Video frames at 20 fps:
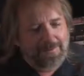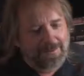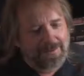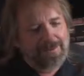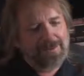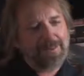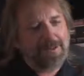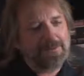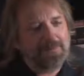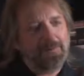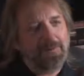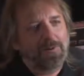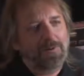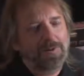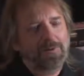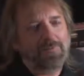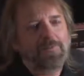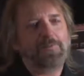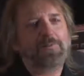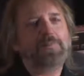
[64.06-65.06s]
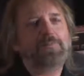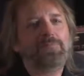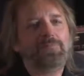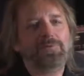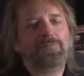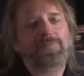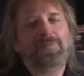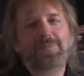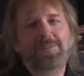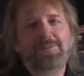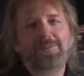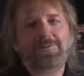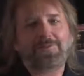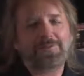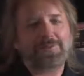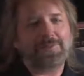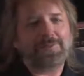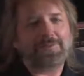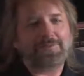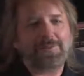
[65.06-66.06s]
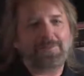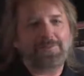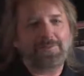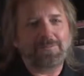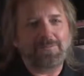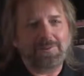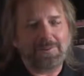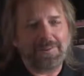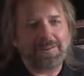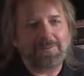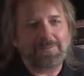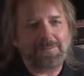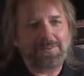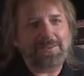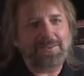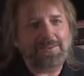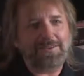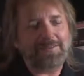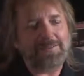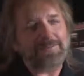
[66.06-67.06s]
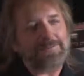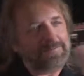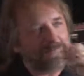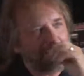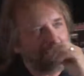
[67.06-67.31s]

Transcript: young boy pre-puberty or just as the puberty comes in,